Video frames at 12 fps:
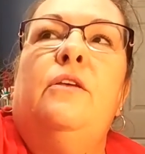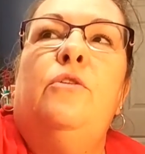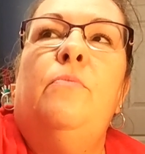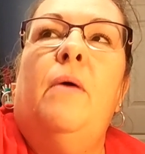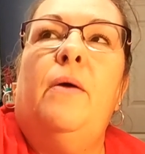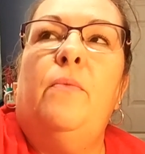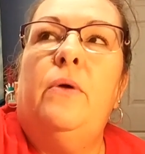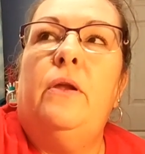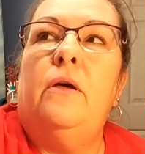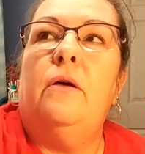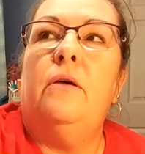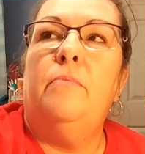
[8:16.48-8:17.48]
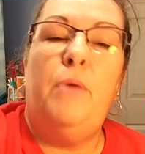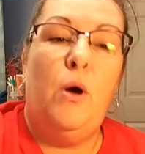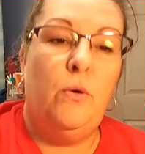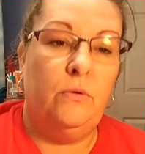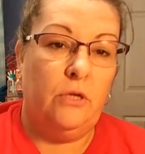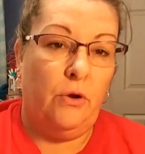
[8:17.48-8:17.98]
you might want to
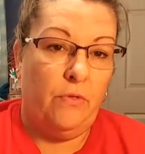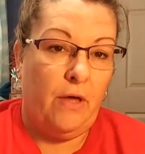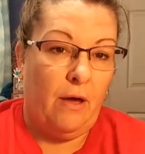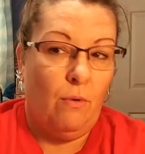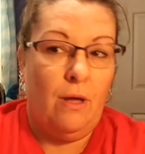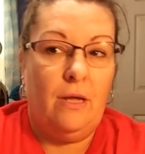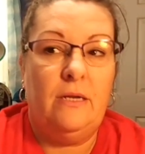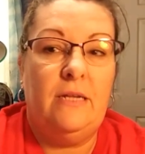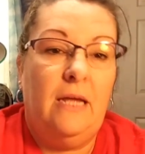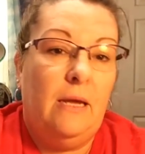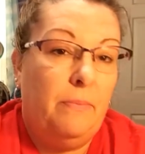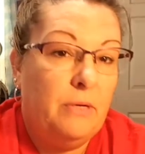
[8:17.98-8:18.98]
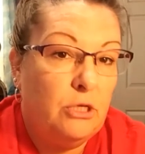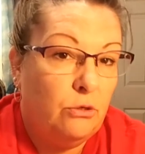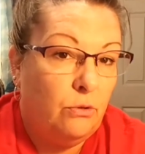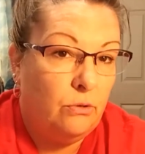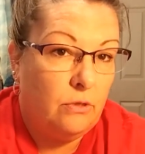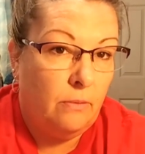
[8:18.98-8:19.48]
pose her that way to take a
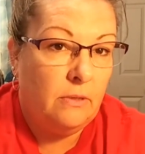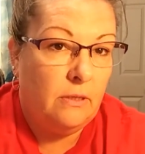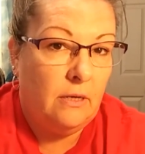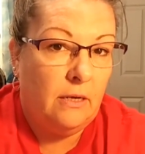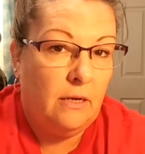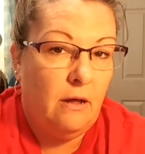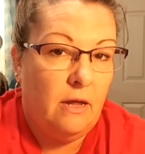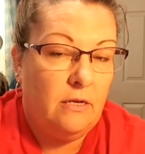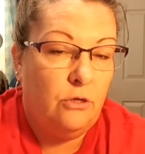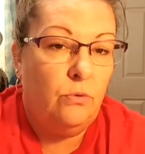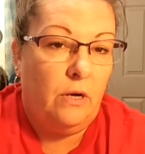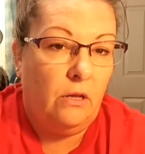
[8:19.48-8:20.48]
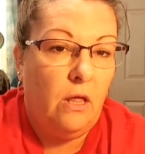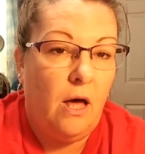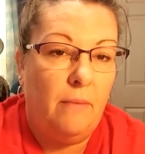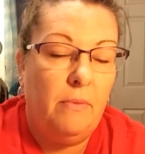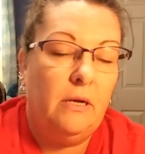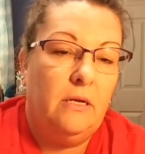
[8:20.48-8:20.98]
picture or something and not do it a
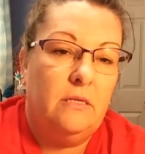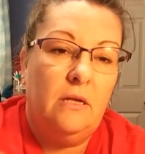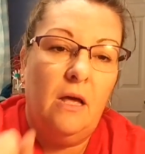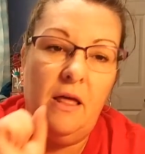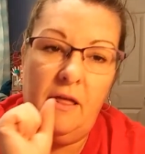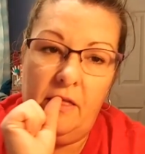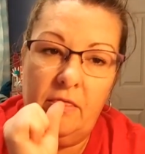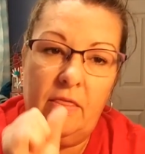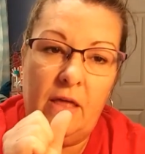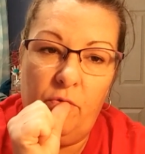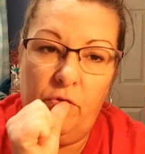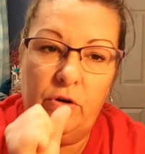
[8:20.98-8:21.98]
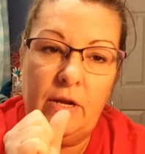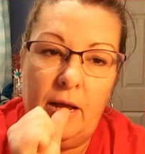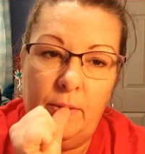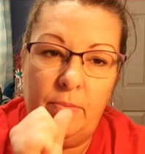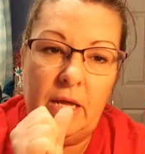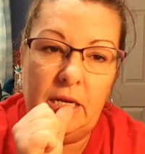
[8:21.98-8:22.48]
lot because over
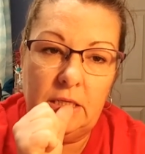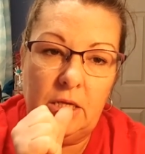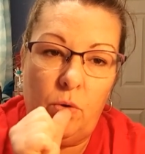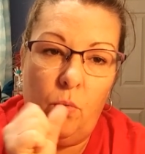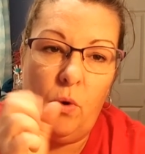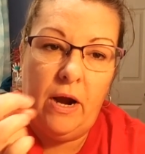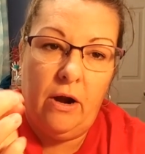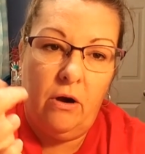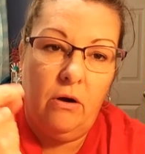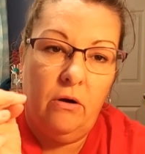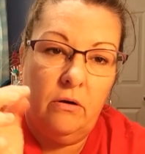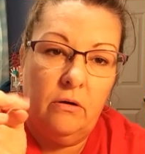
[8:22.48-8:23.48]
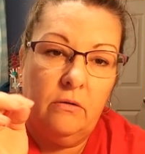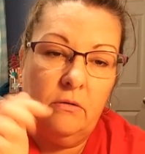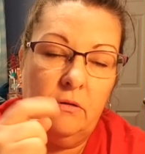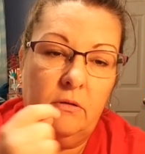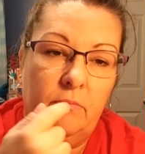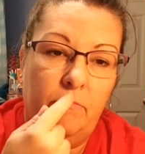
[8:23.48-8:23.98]
time that is going to wear
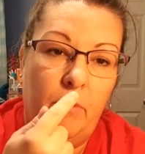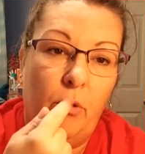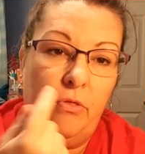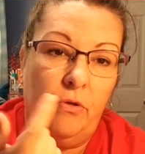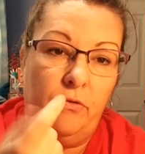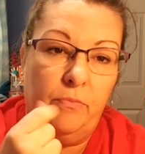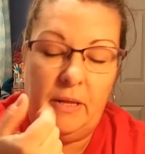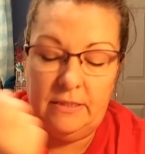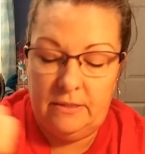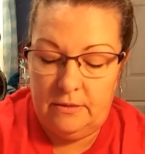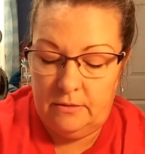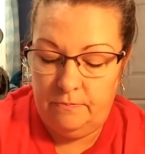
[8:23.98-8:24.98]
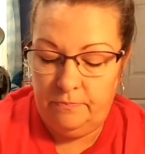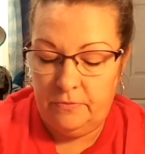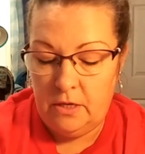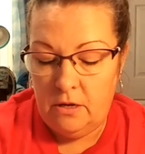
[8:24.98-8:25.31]
both those places.